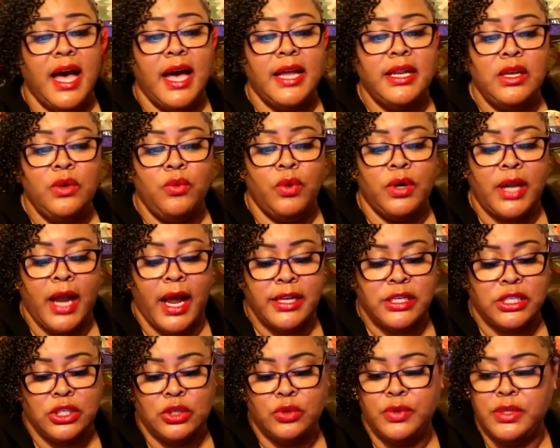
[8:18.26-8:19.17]
honey, what
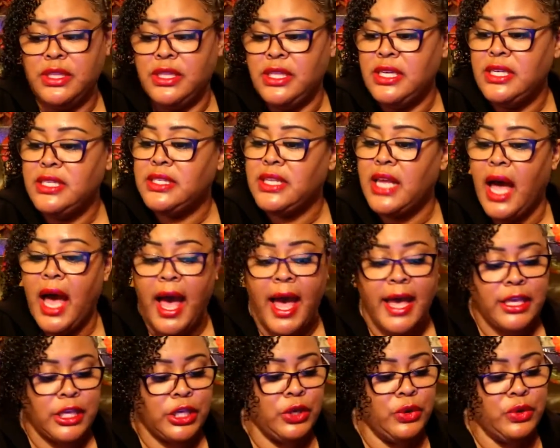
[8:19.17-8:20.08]
I do with this,
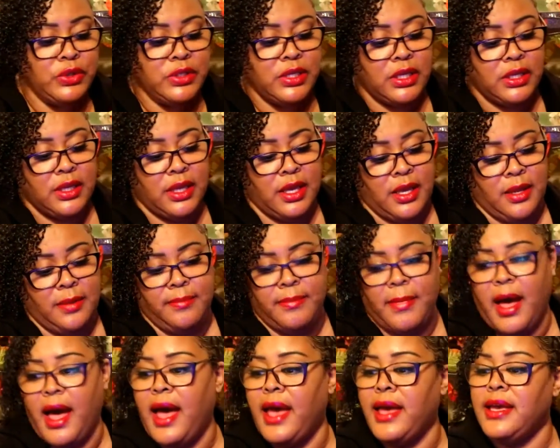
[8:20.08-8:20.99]
I use it in
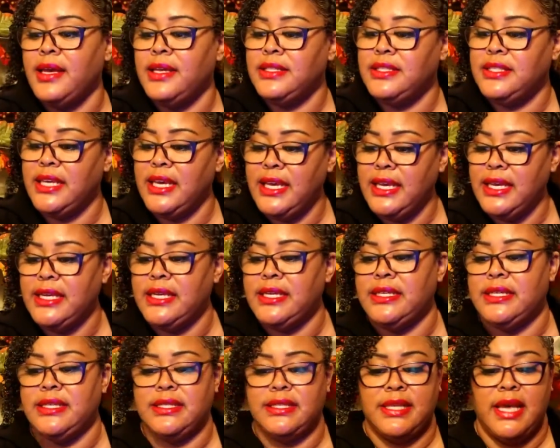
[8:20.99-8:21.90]
my
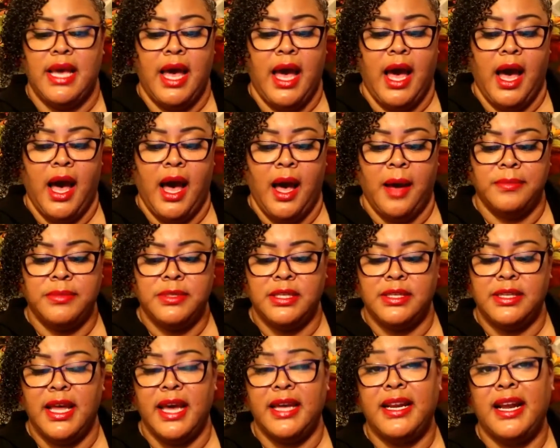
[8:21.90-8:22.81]
teas. Um,
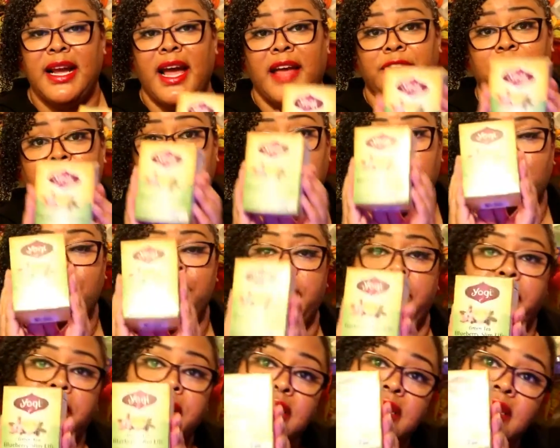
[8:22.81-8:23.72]
tonight I got the
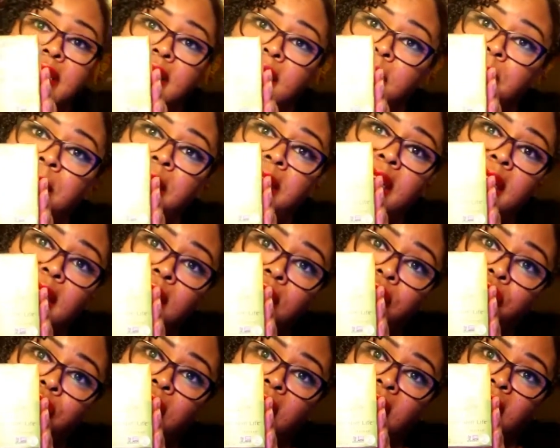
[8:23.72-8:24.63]
blueberry slim
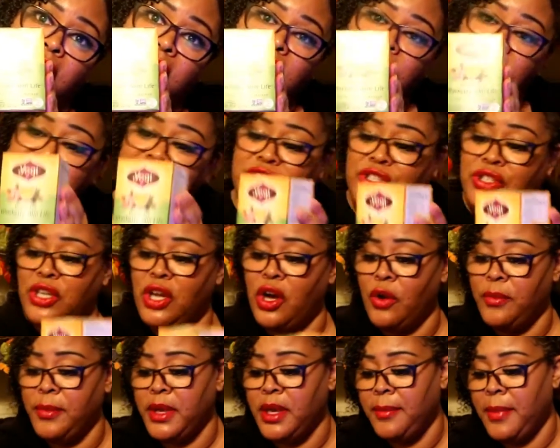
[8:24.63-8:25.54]
again, you guys. You
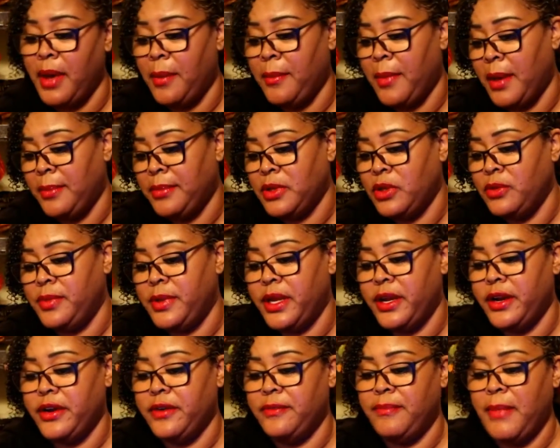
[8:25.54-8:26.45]
know me about my
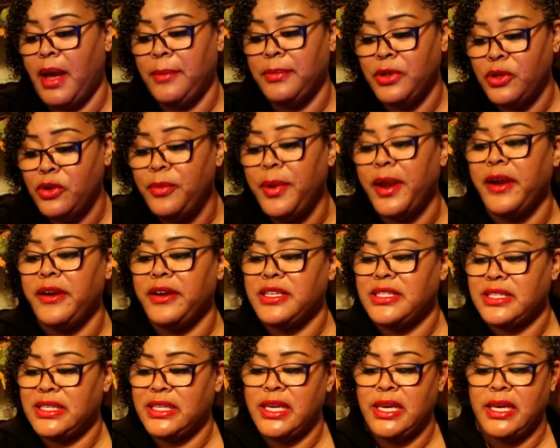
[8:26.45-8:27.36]
blueberry, my blueberry
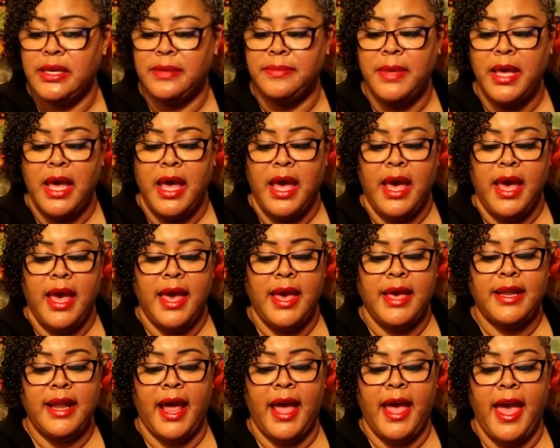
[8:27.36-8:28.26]
slim.
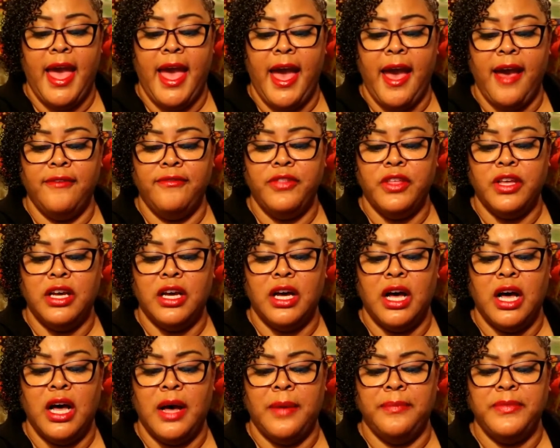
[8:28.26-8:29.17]
And I have
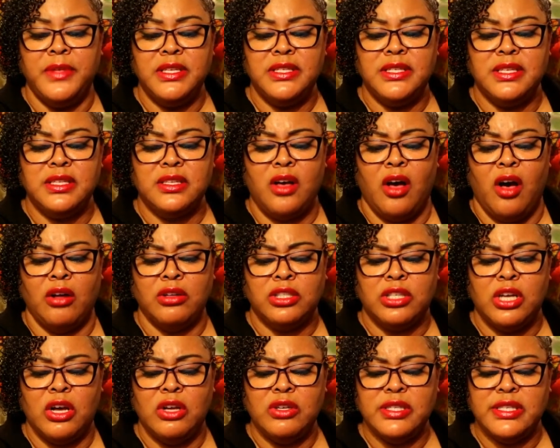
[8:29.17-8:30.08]
the, um, this is
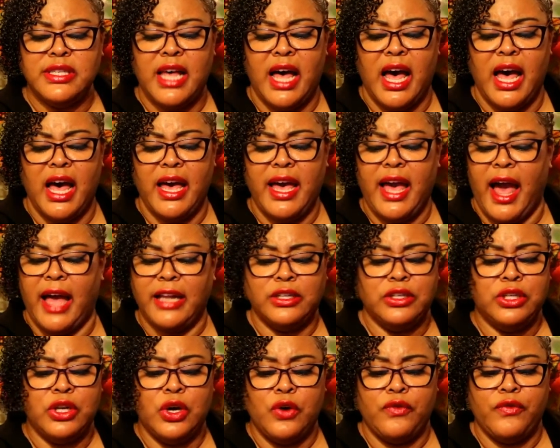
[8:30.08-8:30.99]
called Tulsi. I
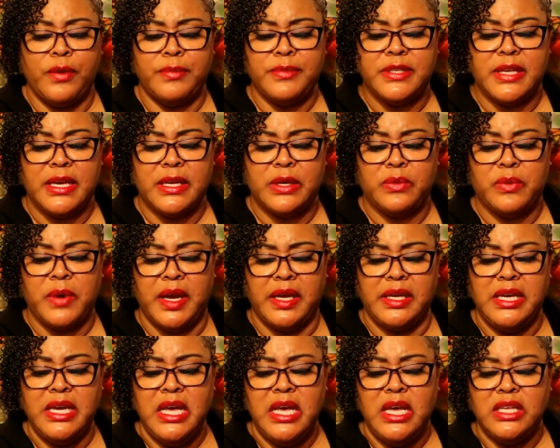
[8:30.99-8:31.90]
don't know if I'm saying it
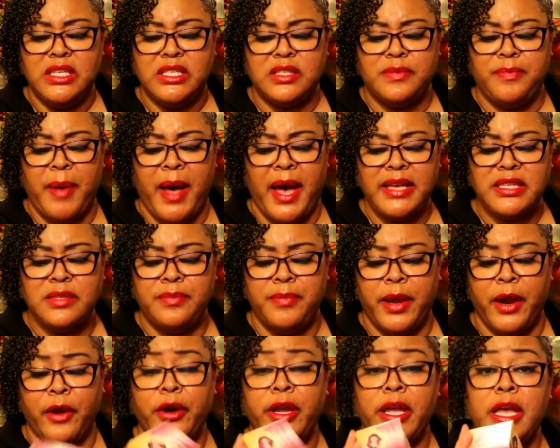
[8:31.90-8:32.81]
right.
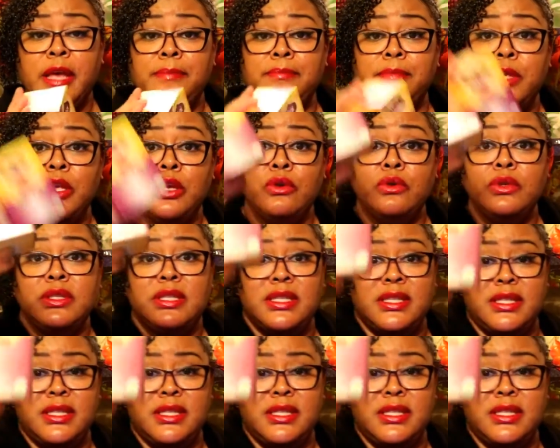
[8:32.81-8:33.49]
Spiceberry Immune